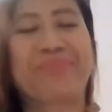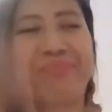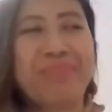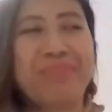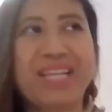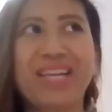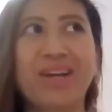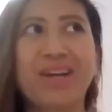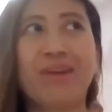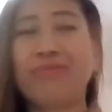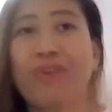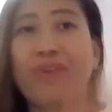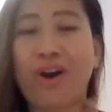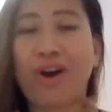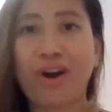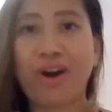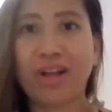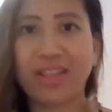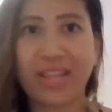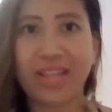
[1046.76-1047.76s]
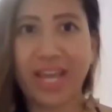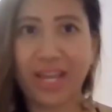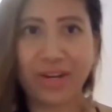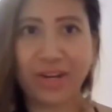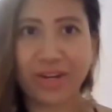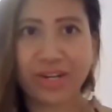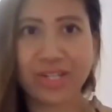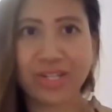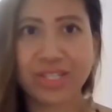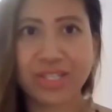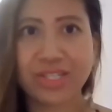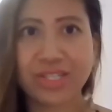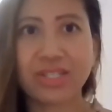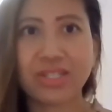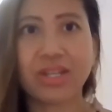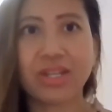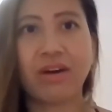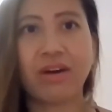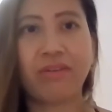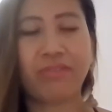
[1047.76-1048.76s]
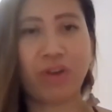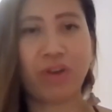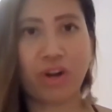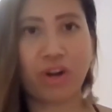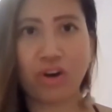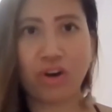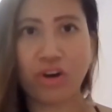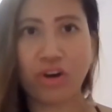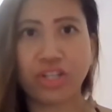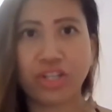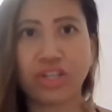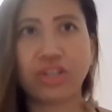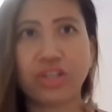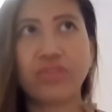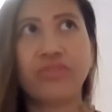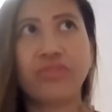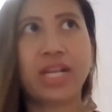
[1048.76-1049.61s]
Peeling off all layers of our onion,